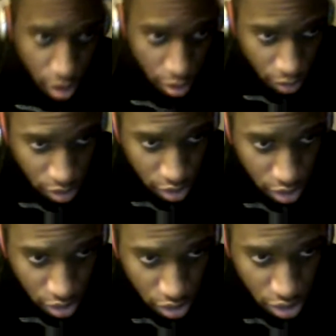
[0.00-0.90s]
I wanted to
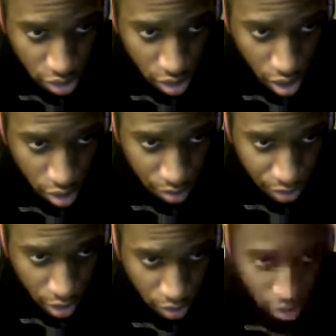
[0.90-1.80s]
get
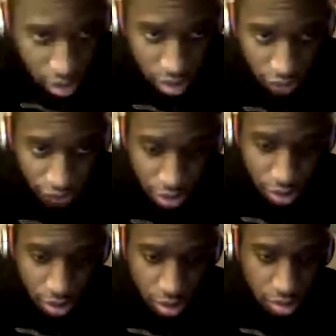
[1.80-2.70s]
this
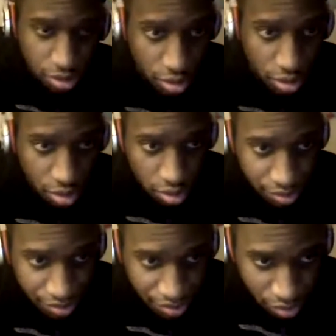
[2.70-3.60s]
video out
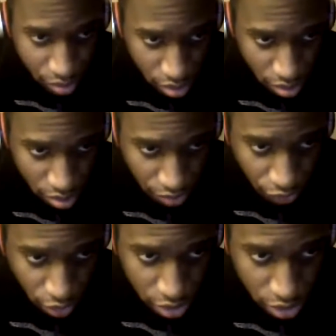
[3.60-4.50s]

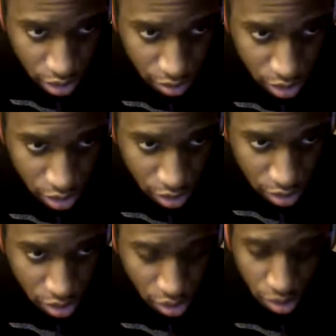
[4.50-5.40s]
before the day was done.
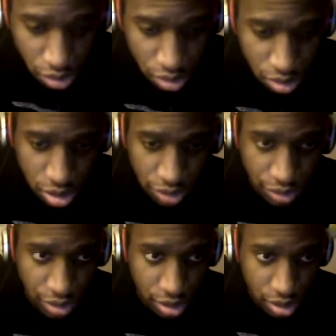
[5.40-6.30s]
So here
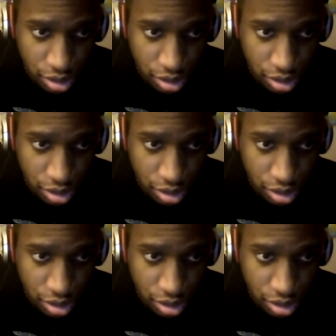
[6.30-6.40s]
it is.